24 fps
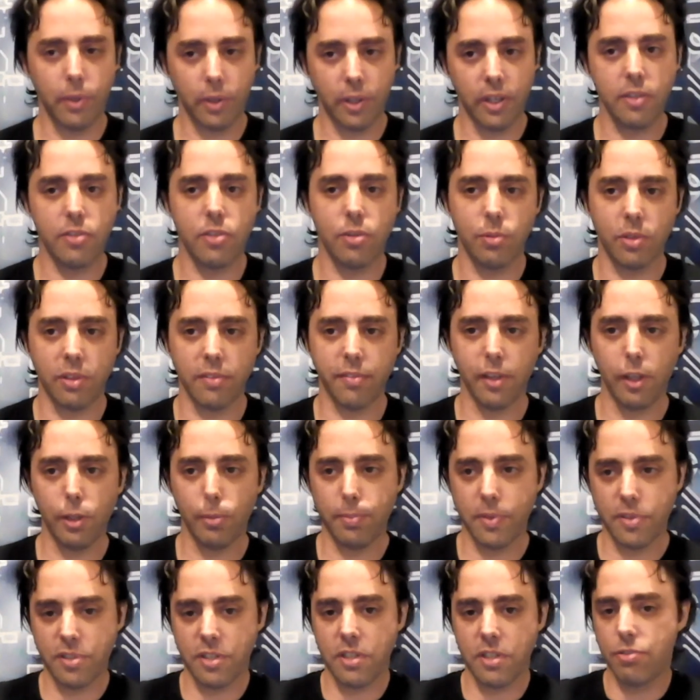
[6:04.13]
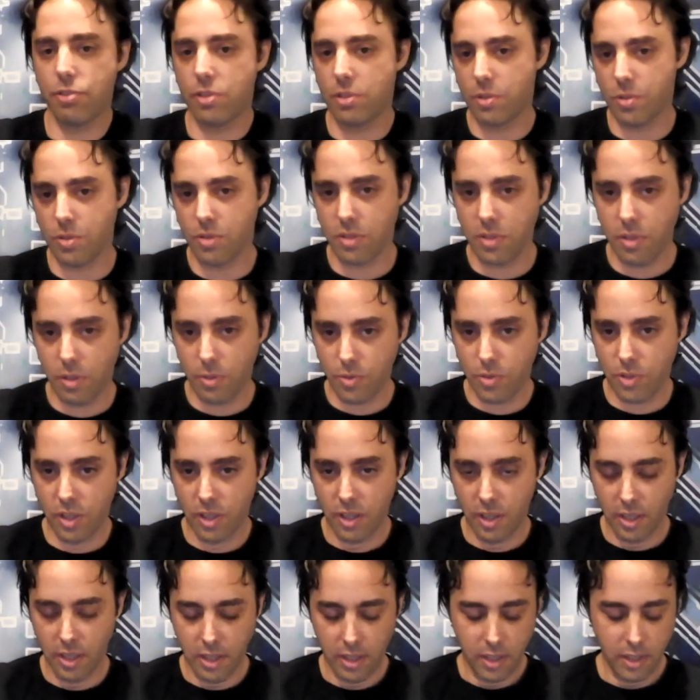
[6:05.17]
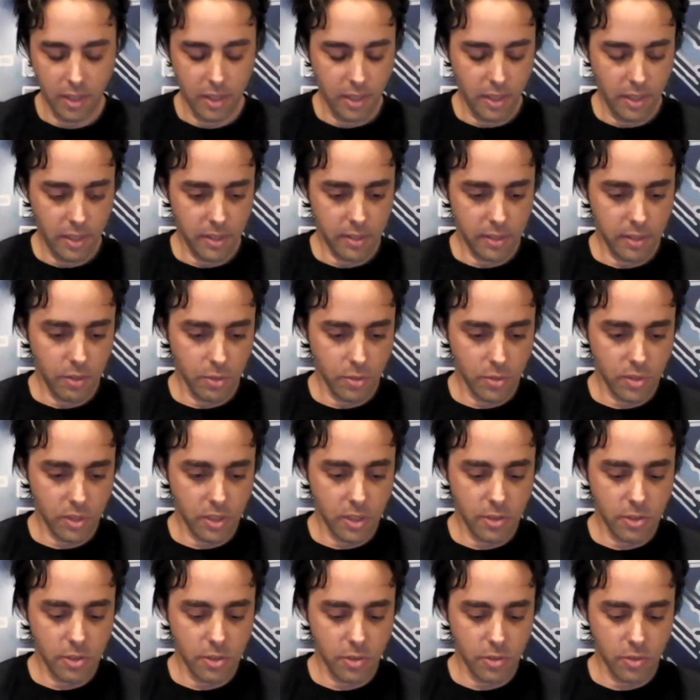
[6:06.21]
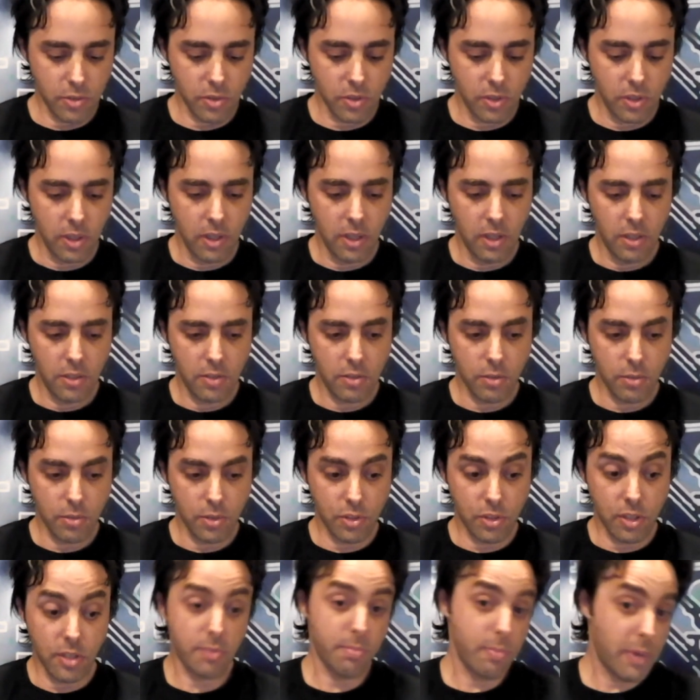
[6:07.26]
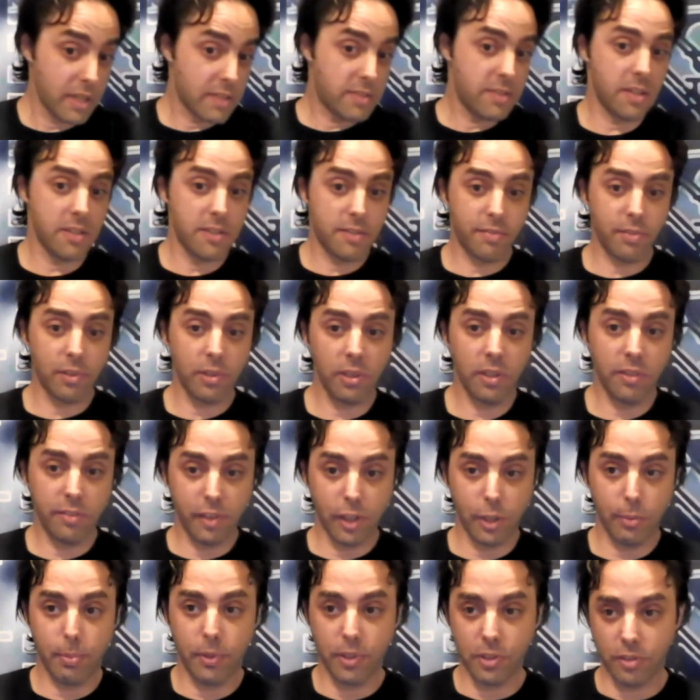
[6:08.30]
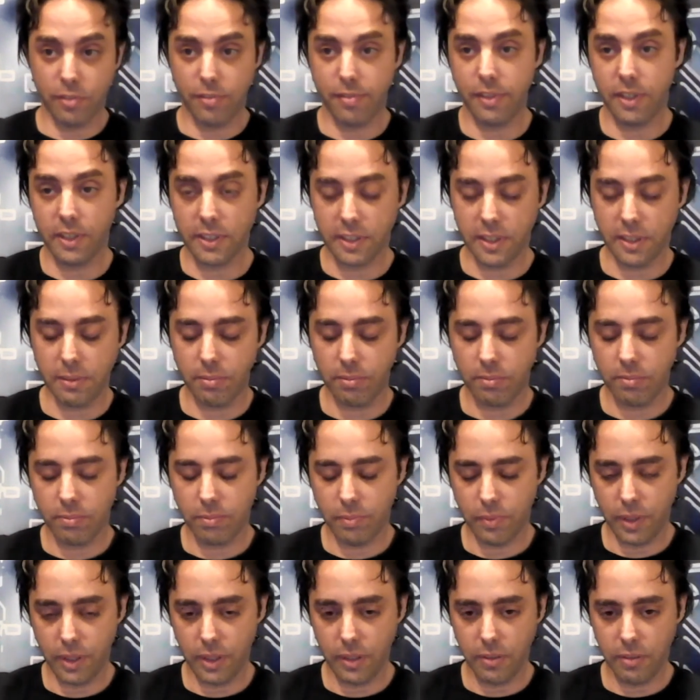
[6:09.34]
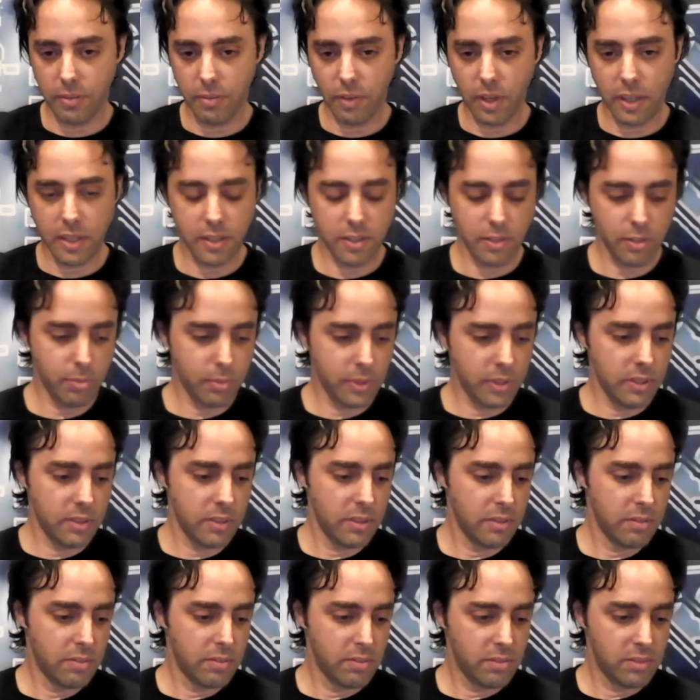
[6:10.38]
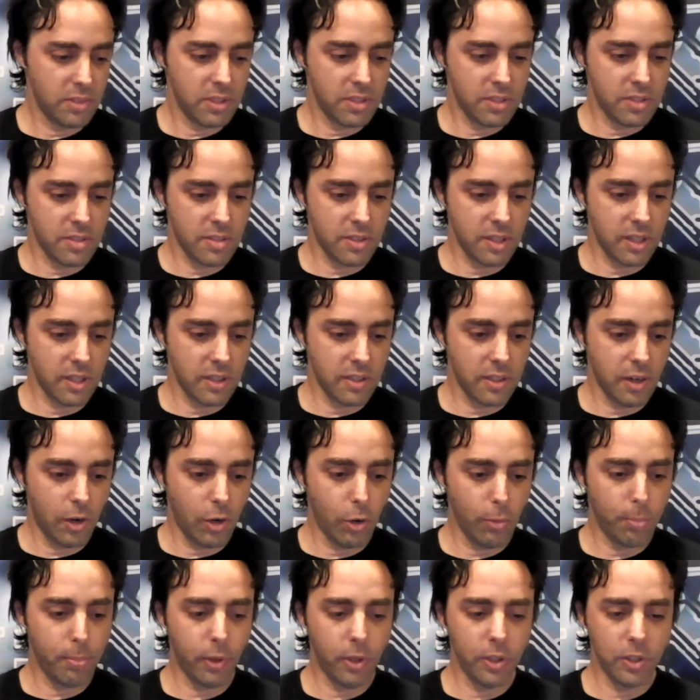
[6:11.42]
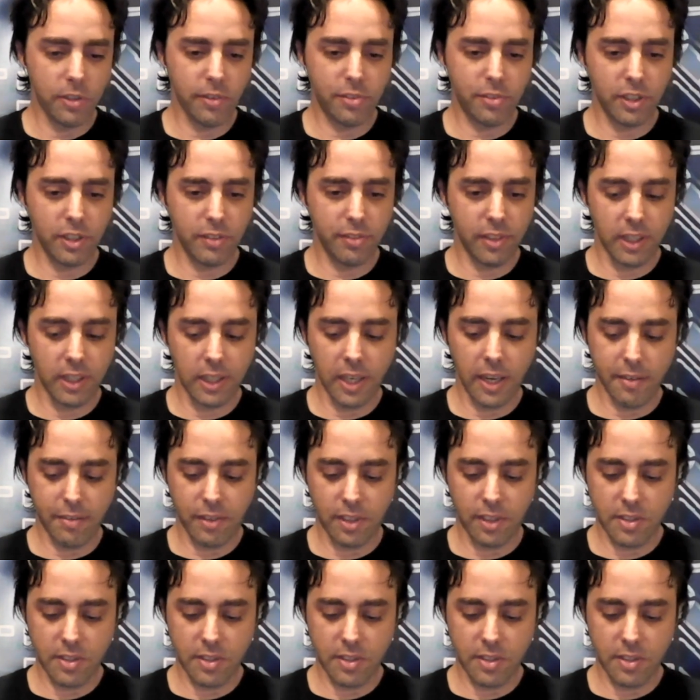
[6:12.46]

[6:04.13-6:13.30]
Okay, so developers introduce those issues, so it just makes sense for the developer to fix them, right? I mean, this is the whole shifting left.